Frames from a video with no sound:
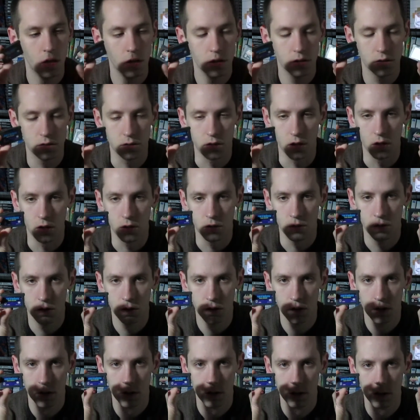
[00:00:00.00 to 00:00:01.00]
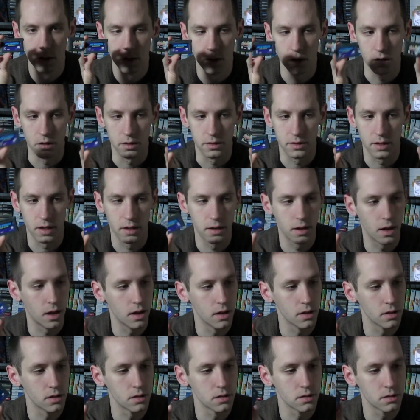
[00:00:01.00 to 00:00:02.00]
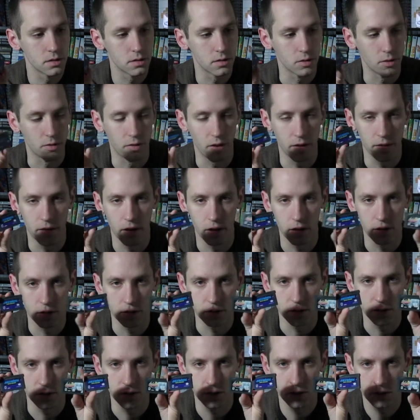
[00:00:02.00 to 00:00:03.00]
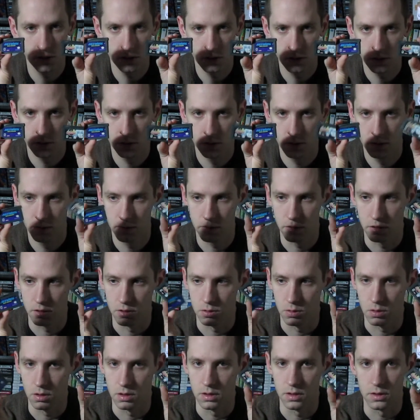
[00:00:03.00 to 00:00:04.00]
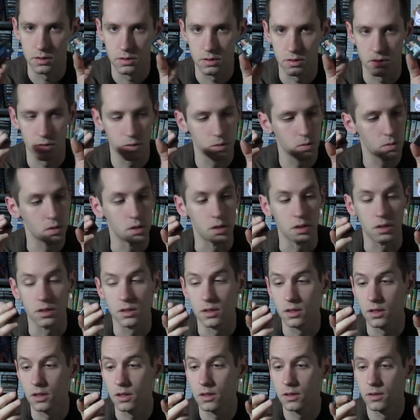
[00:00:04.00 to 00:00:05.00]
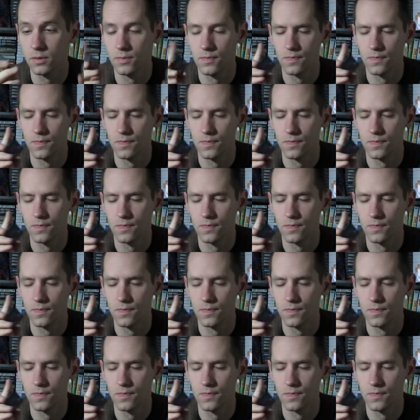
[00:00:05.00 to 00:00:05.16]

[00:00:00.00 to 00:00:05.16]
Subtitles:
So only $10, $5 each for each one of these is a really good deal.